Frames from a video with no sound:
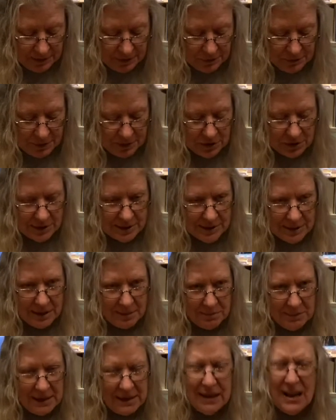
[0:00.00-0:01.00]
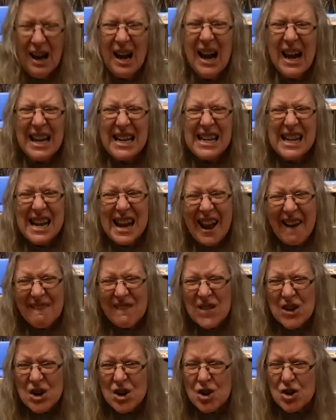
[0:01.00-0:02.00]
which is something I
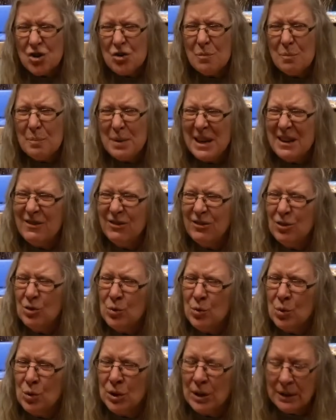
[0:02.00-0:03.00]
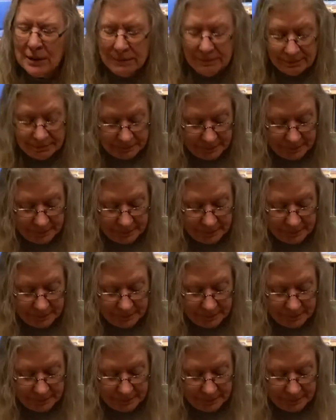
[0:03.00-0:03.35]
never knew before,